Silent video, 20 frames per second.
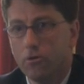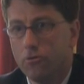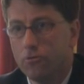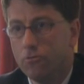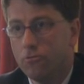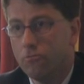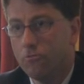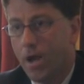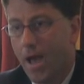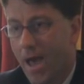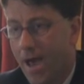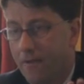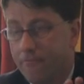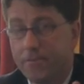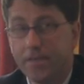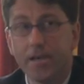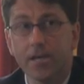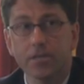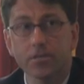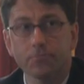who
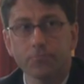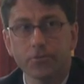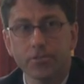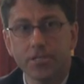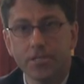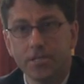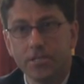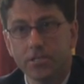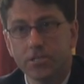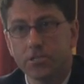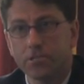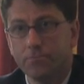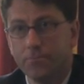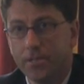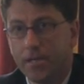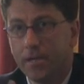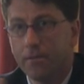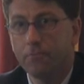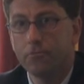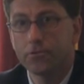have the expertise to
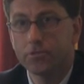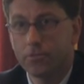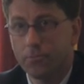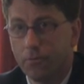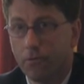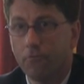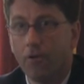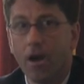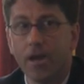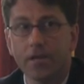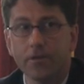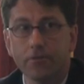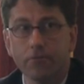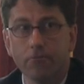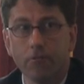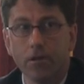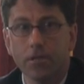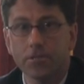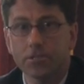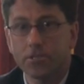be able to provide
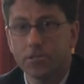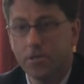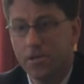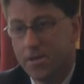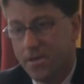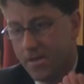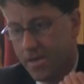to us